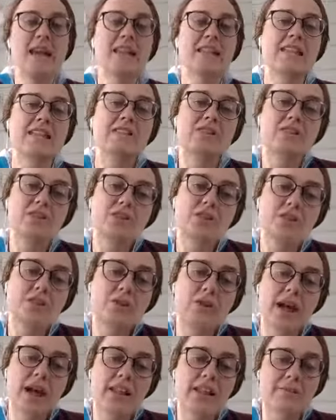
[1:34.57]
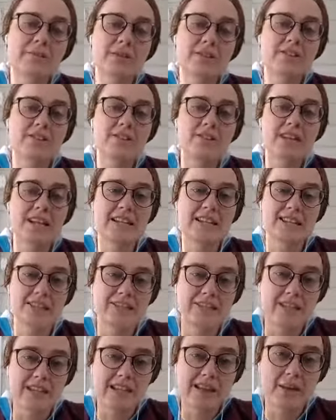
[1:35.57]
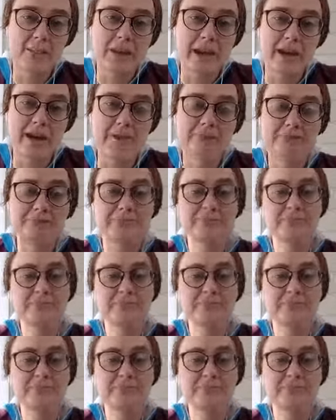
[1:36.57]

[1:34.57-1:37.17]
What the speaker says: there's two elements you need to think about.